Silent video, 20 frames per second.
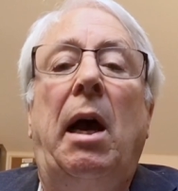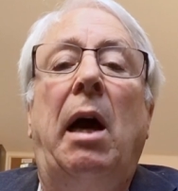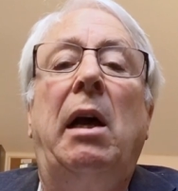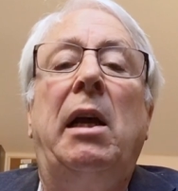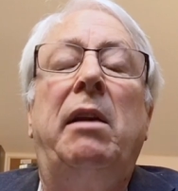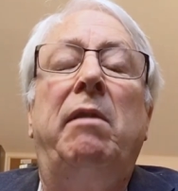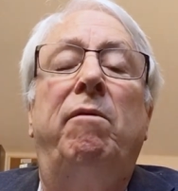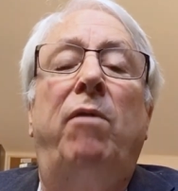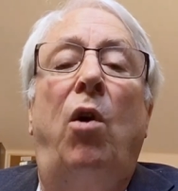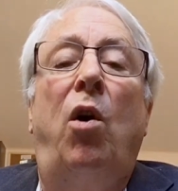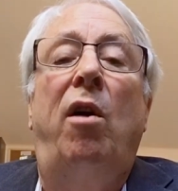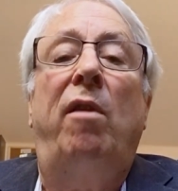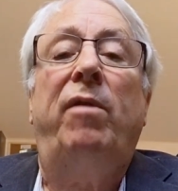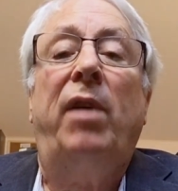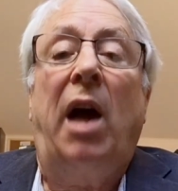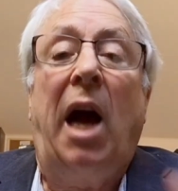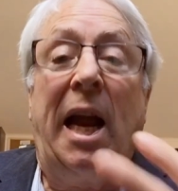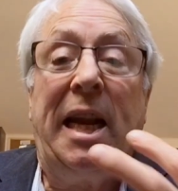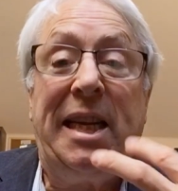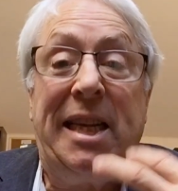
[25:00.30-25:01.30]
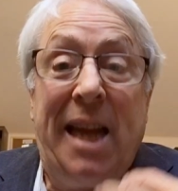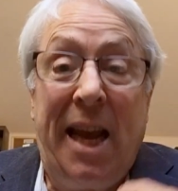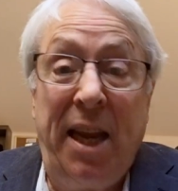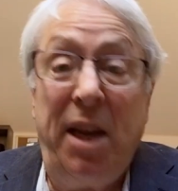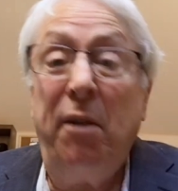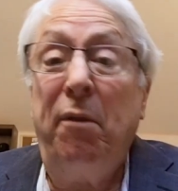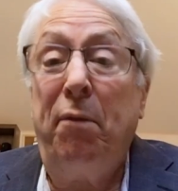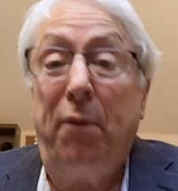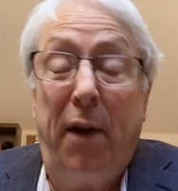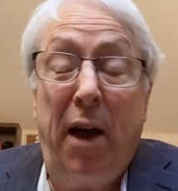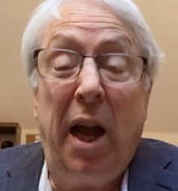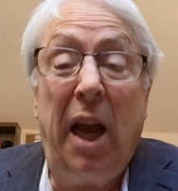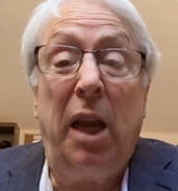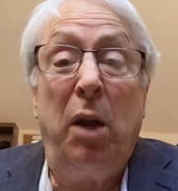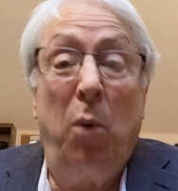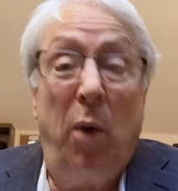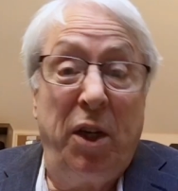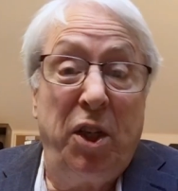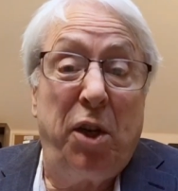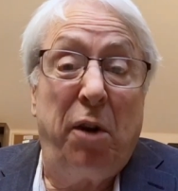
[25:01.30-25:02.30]
involve
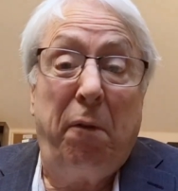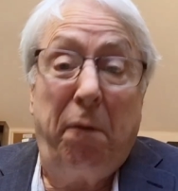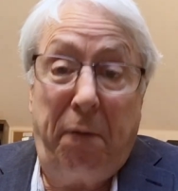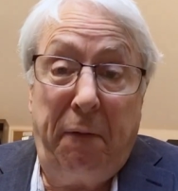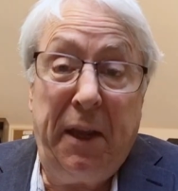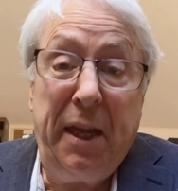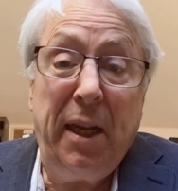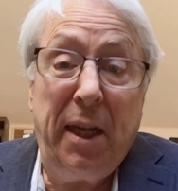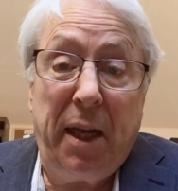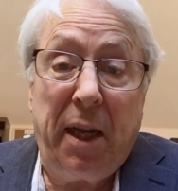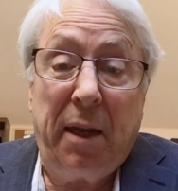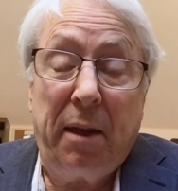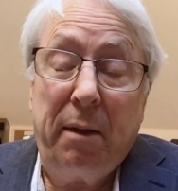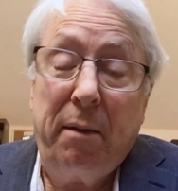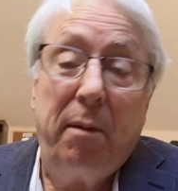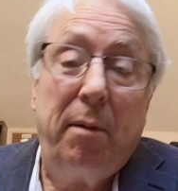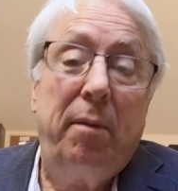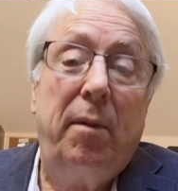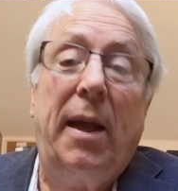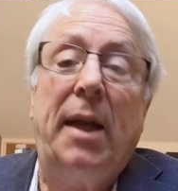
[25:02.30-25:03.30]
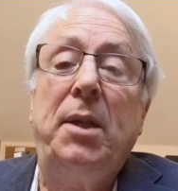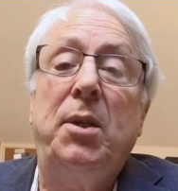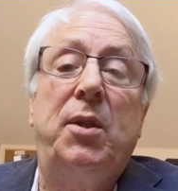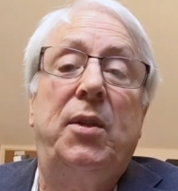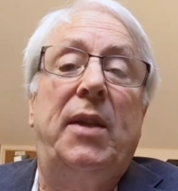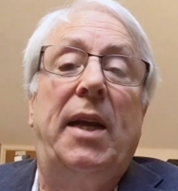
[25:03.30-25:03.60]
identifying what you're feeling. That's